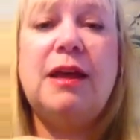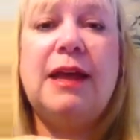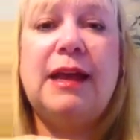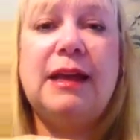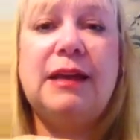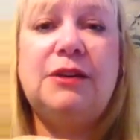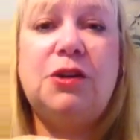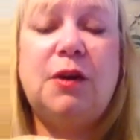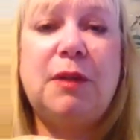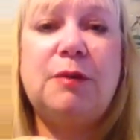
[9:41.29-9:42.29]
And, you
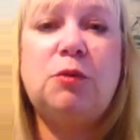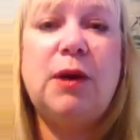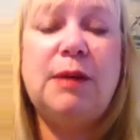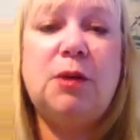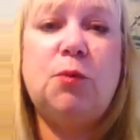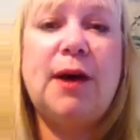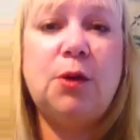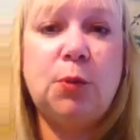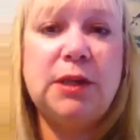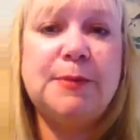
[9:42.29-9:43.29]
know, I'm like, well, wait a minute, why
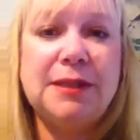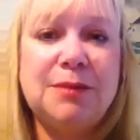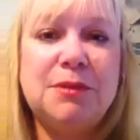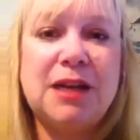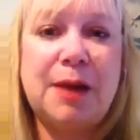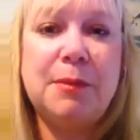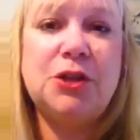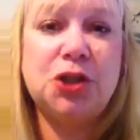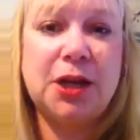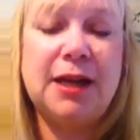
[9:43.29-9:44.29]
don't we spend some time
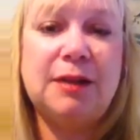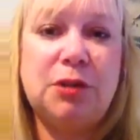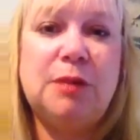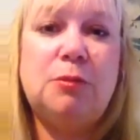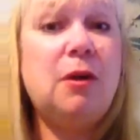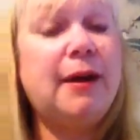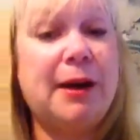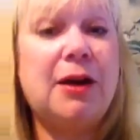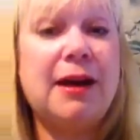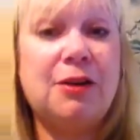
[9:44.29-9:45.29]
educating people
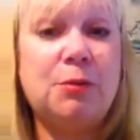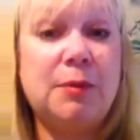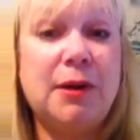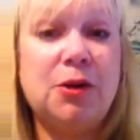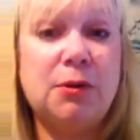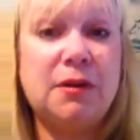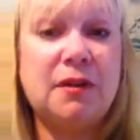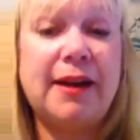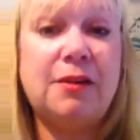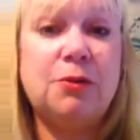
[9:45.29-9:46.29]
how to be better
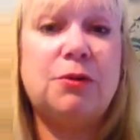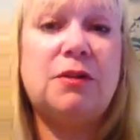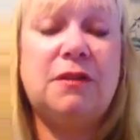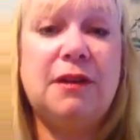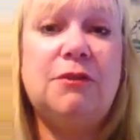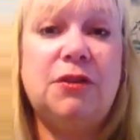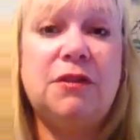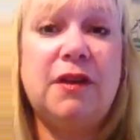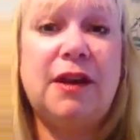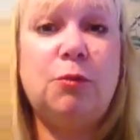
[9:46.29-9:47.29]
recyclers instead of
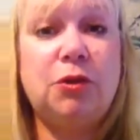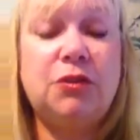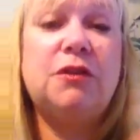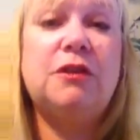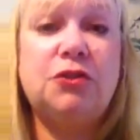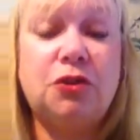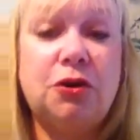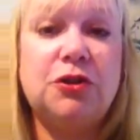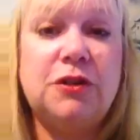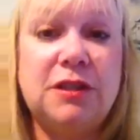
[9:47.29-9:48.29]
just saying we're just going to
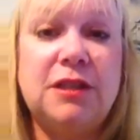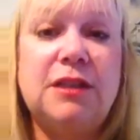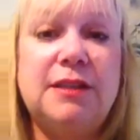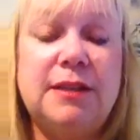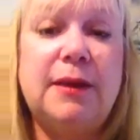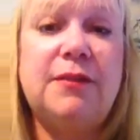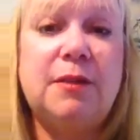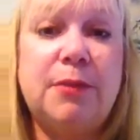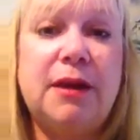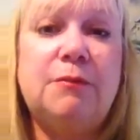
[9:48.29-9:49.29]
charge the cities and let
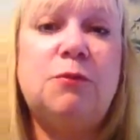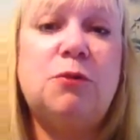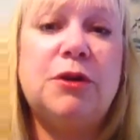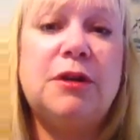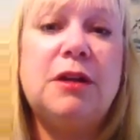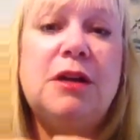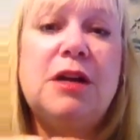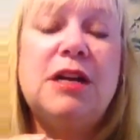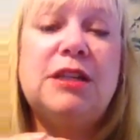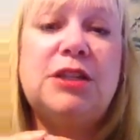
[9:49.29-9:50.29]
them pay for it.
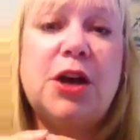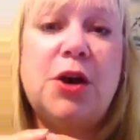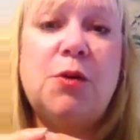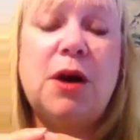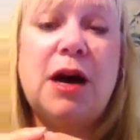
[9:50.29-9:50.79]
So